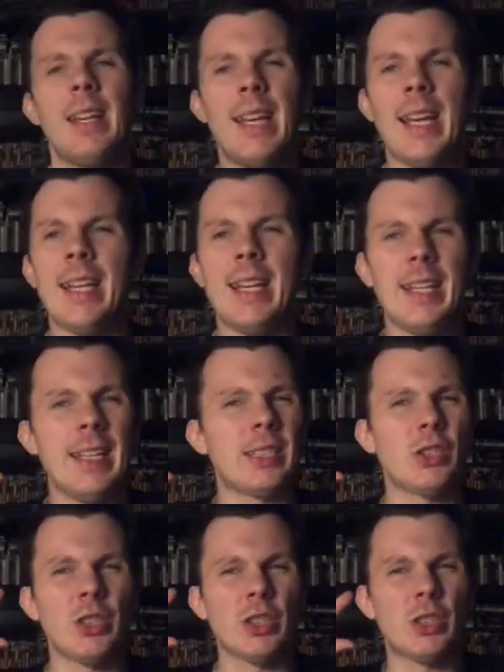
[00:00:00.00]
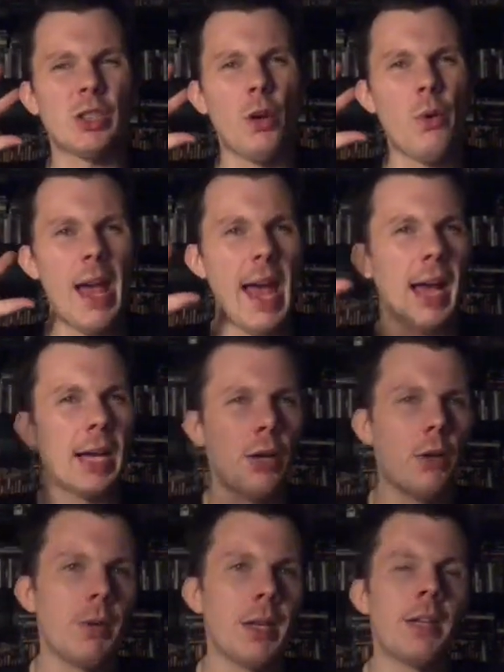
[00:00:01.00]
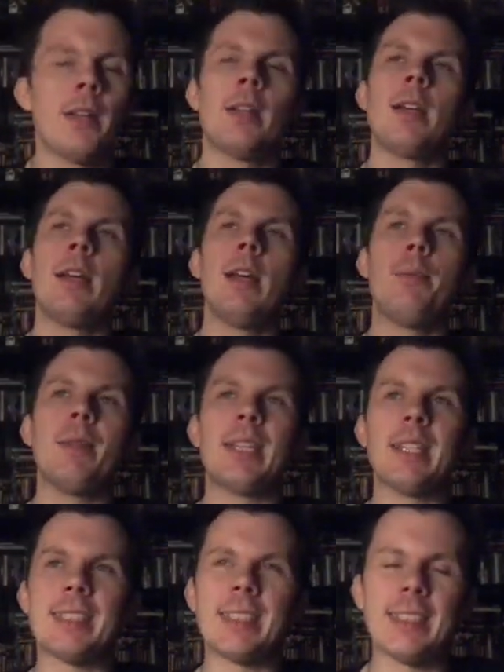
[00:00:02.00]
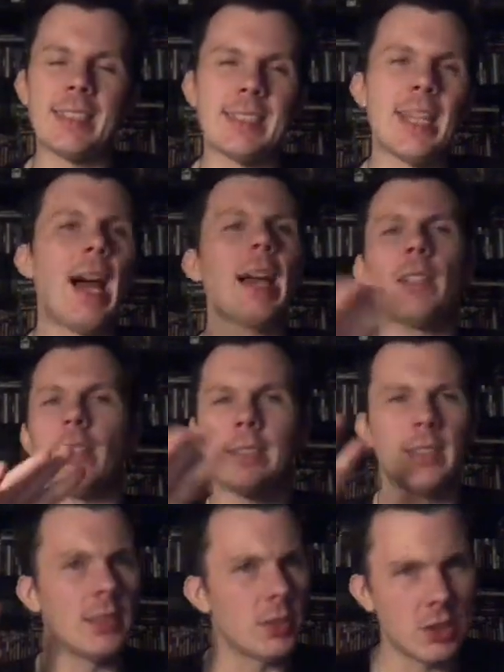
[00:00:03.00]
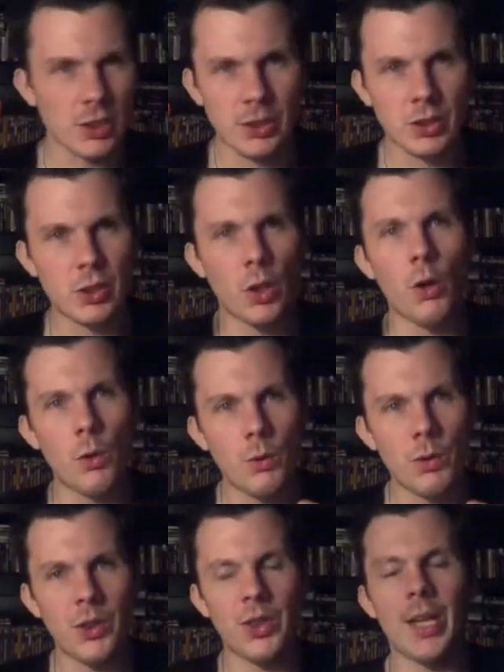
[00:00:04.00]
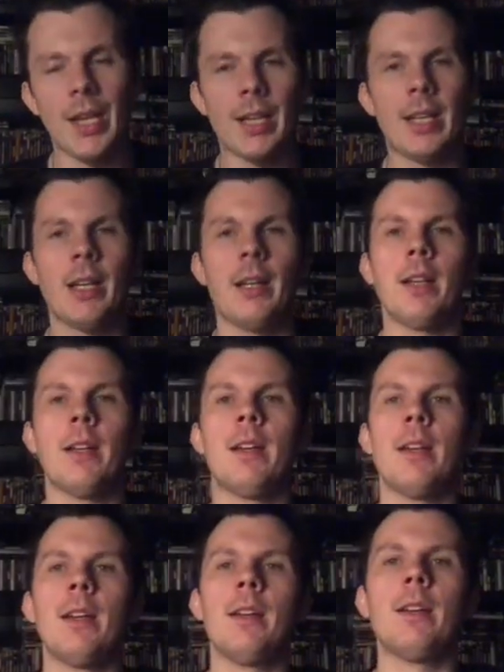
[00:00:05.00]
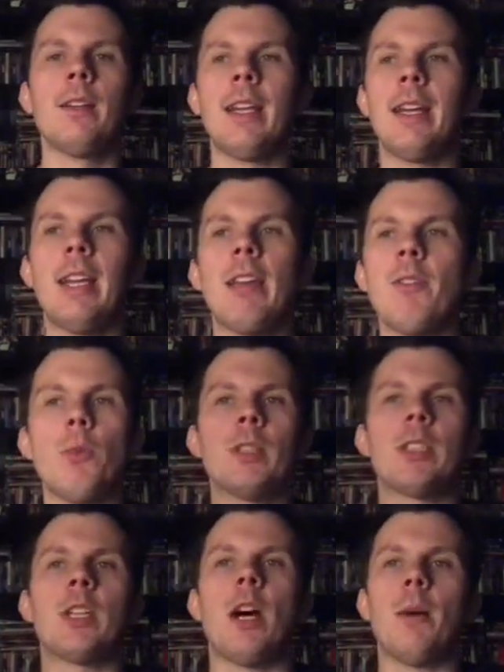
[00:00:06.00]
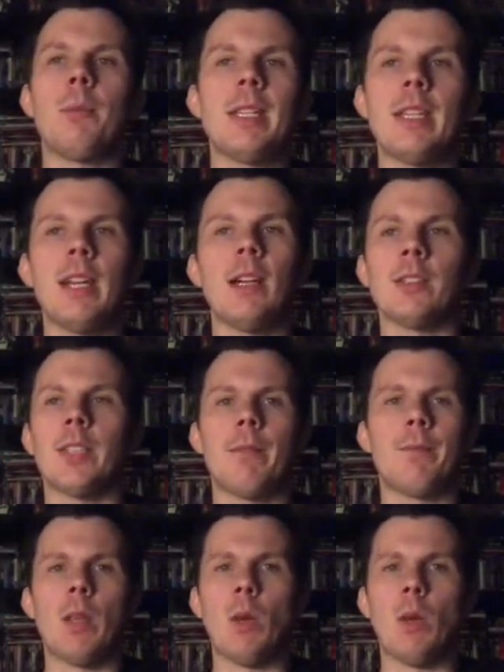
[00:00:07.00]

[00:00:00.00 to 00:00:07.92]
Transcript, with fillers: and it's just so echoey because the silence is just so thick. That even when Tommy yells it,